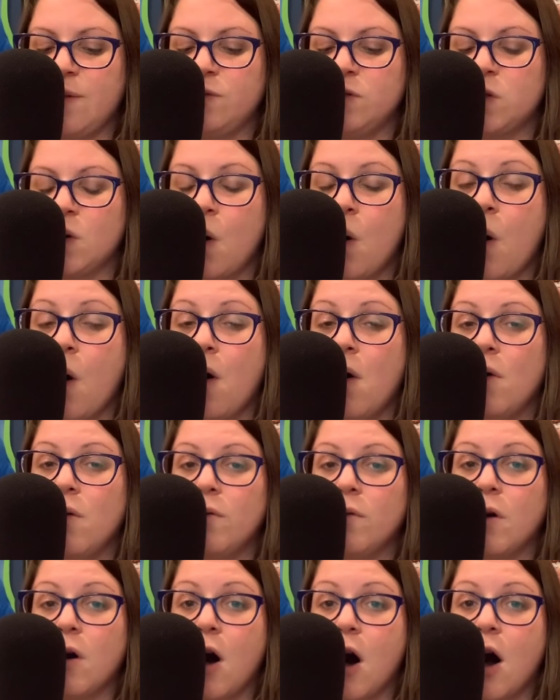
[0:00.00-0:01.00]
the whole
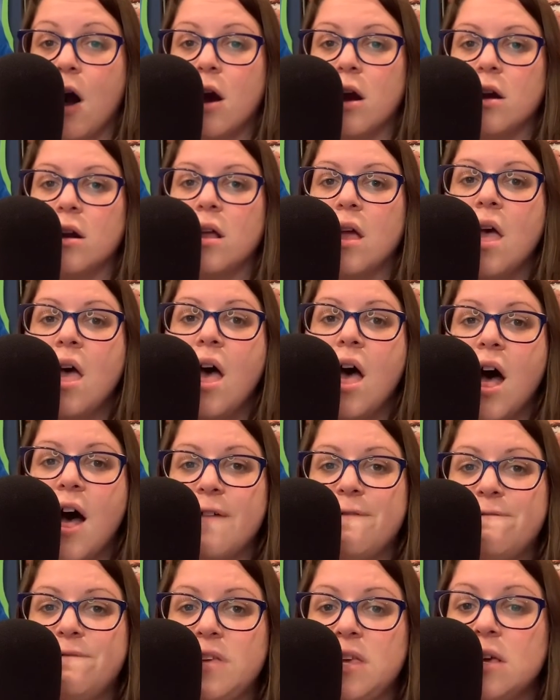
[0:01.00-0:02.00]
card a
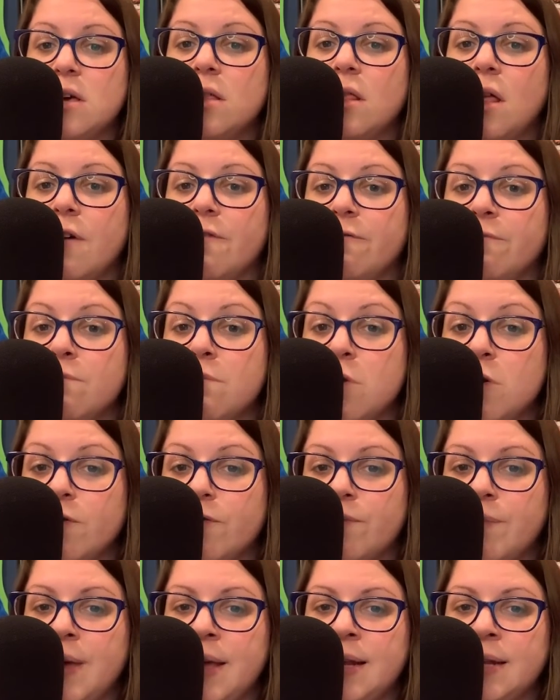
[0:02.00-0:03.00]
feel of
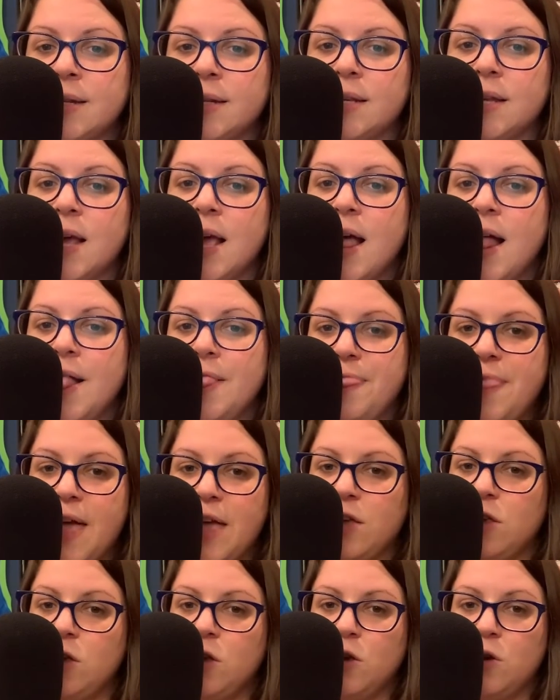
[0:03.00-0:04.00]
movement that
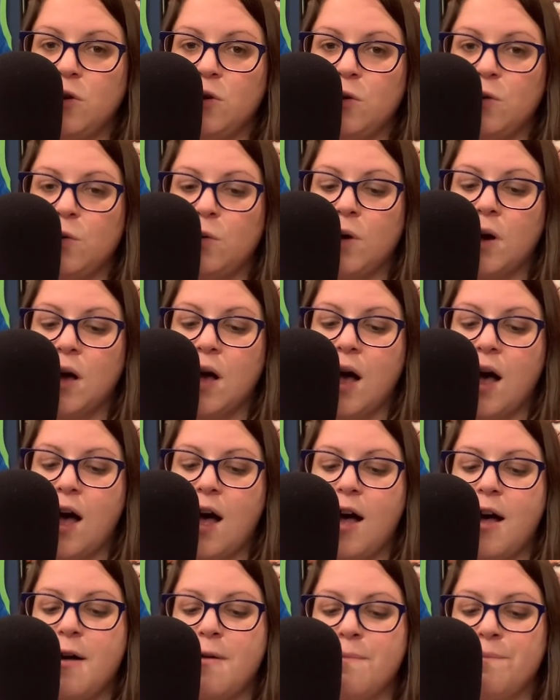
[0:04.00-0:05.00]
you
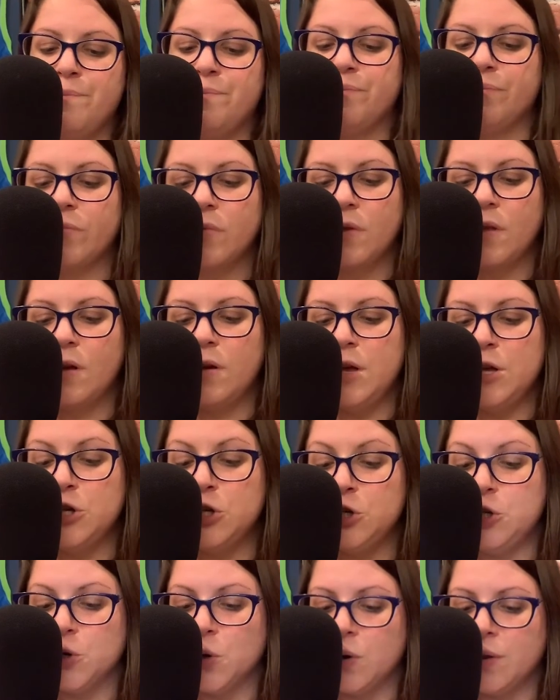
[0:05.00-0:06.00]
um,
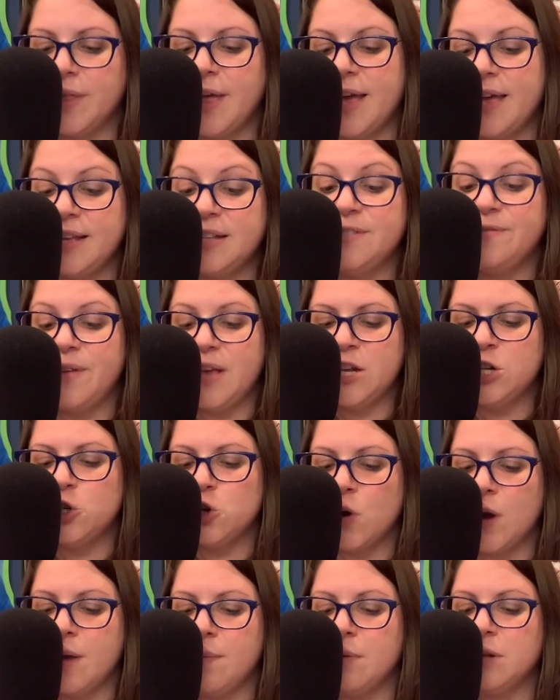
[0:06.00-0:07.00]
enjoy, that is
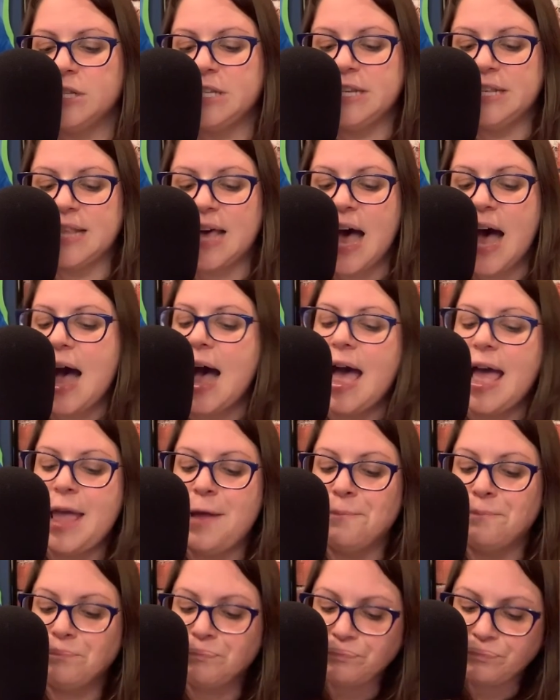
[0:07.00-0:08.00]
enjoyable to the eye.
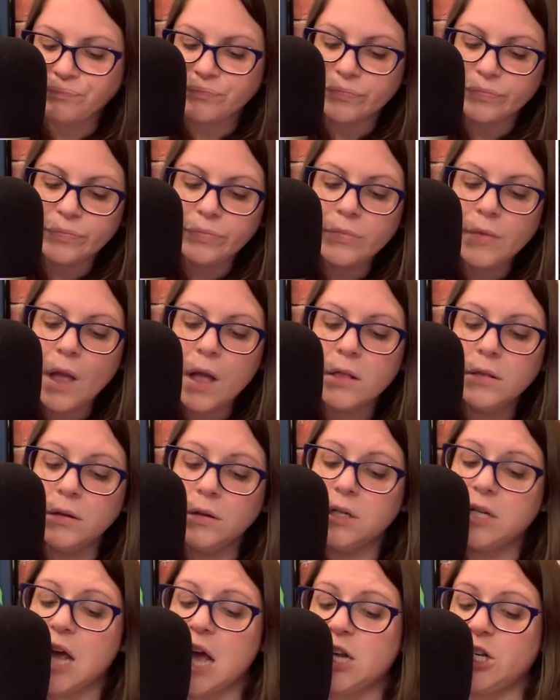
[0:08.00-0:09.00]
Luka
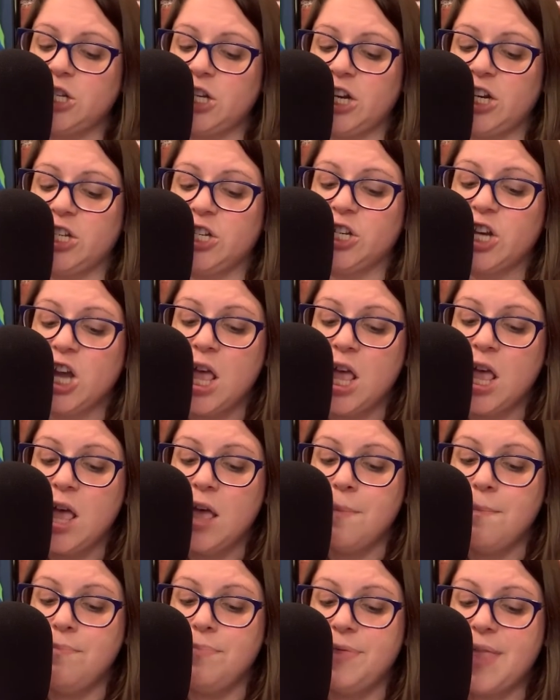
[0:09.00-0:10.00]
Doncic,
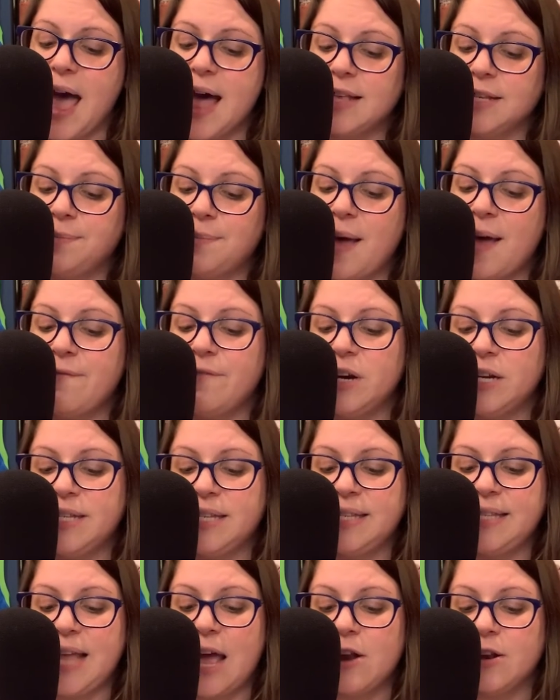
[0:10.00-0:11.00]
Dallas Mavericks
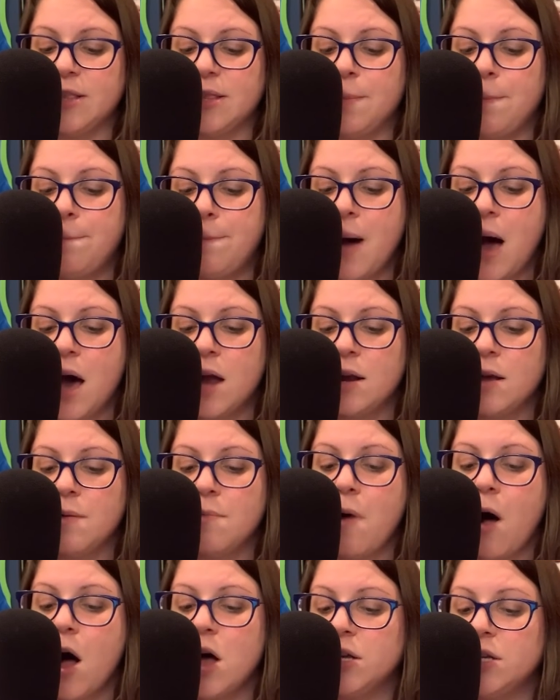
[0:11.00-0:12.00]
is down at the bottom,
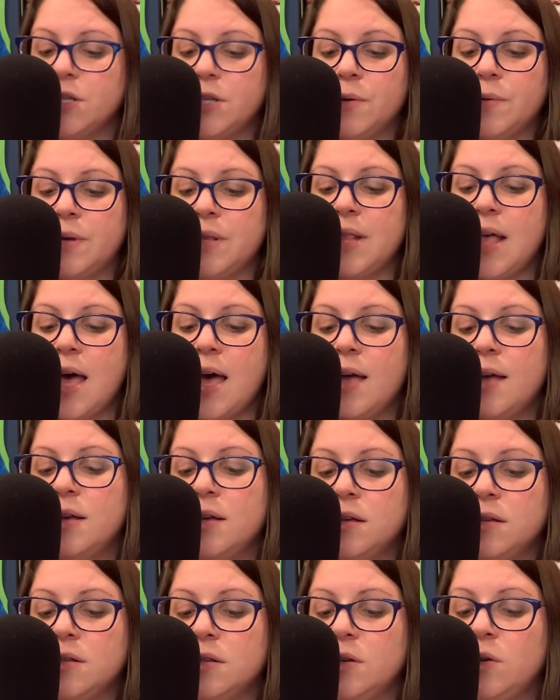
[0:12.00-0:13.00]
also in that
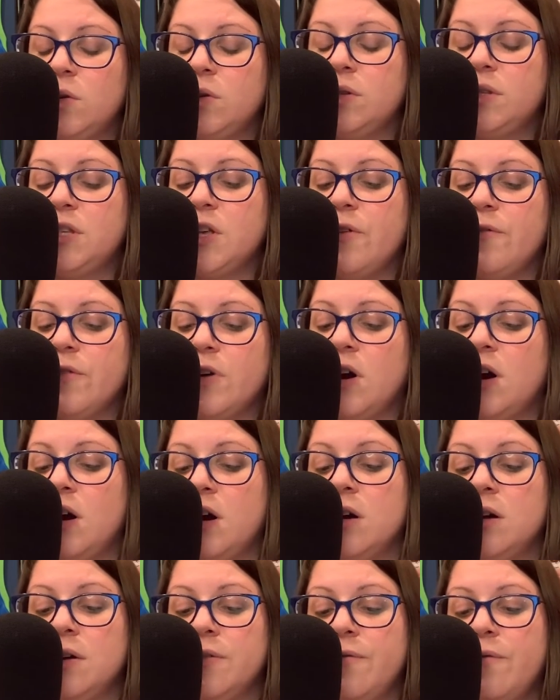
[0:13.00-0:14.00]

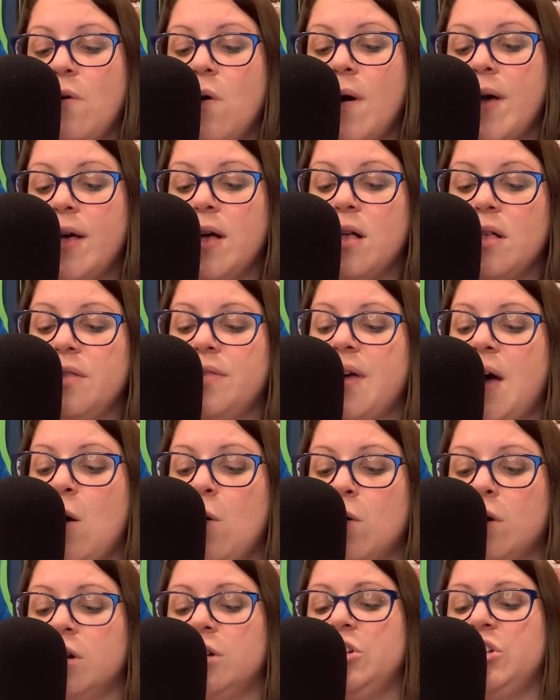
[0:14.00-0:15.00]
silver foil that
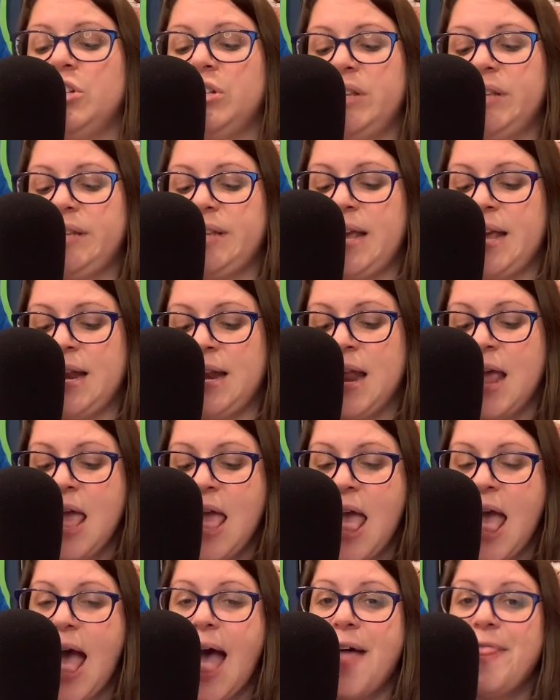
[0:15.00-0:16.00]
Origins is in,
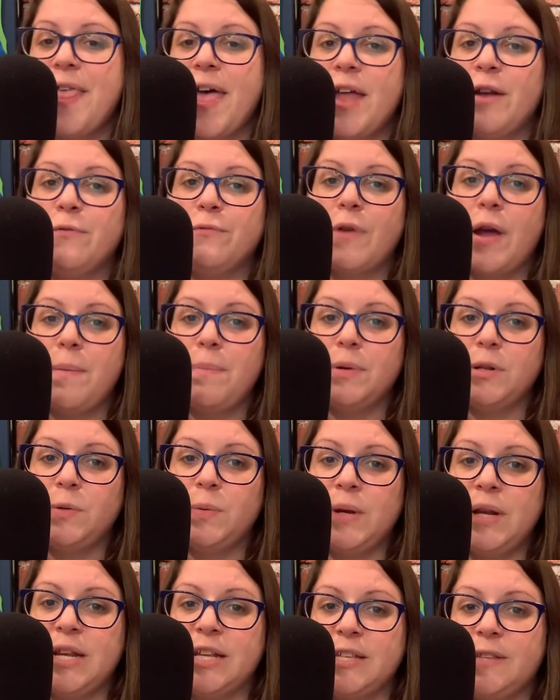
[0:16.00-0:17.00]
and then right
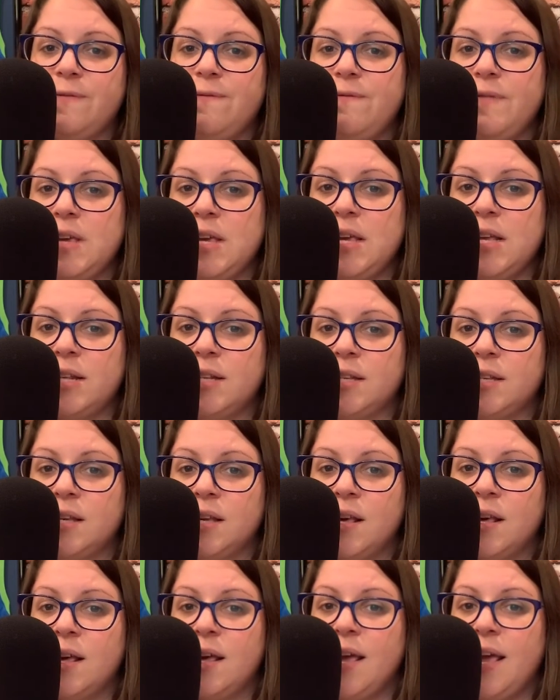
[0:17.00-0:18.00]
between his feet
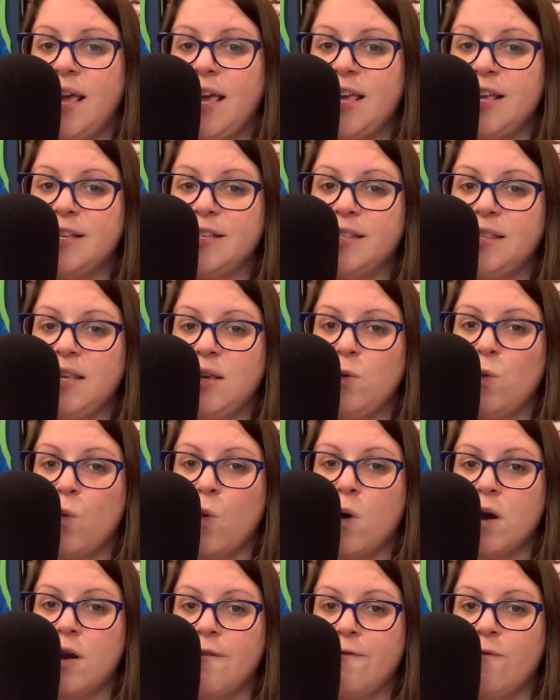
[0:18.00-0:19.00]
is the
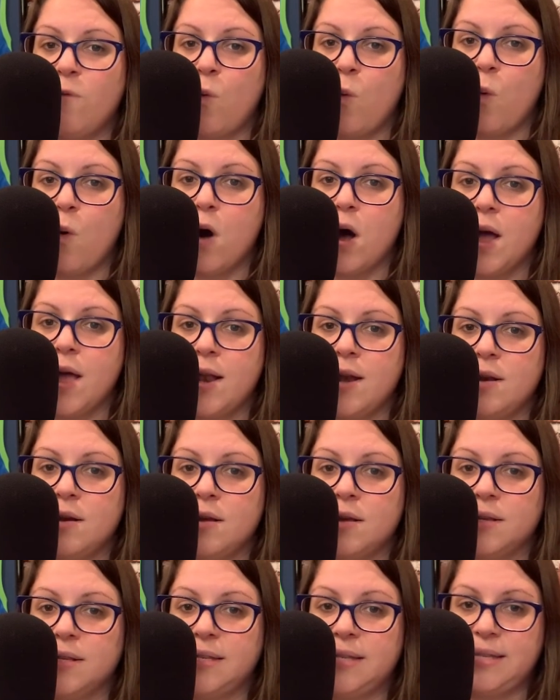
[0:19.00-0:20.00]
one of one
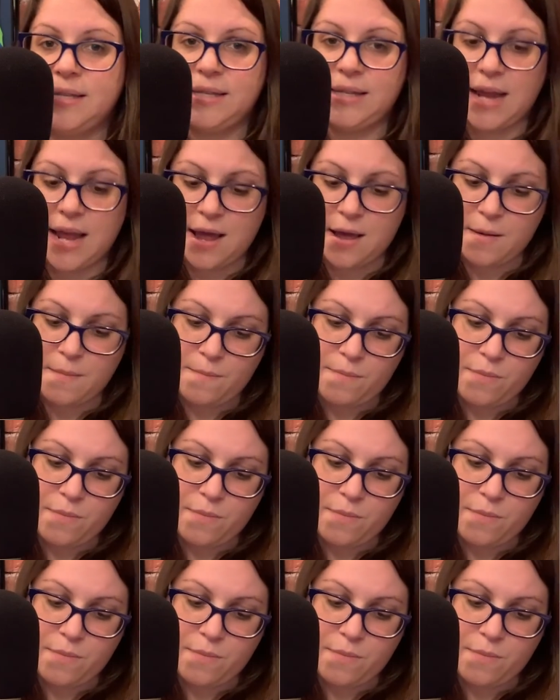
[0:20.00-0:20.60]
stamp.